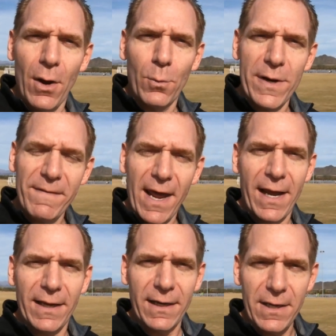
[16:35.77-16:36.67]
We've got
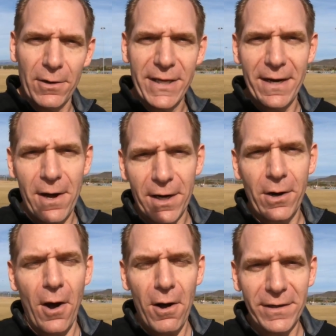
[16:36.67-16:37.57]
to, you know, get on a
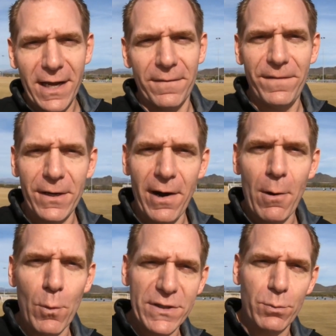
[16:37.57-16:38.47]
call and kind of figure
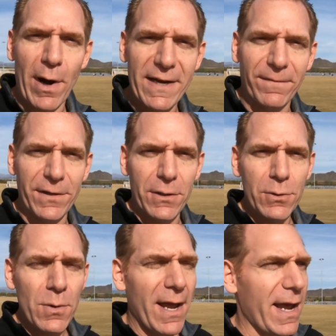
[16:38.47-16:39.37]
out what's right for
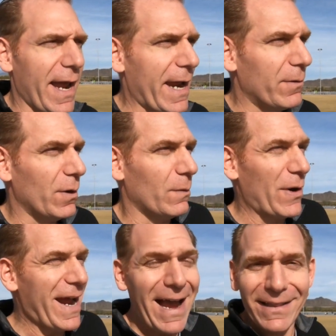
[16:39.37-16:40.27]
you, and
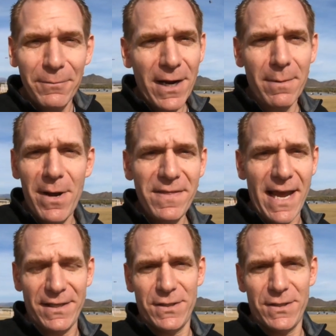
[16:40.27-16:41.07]
we highly recommend that.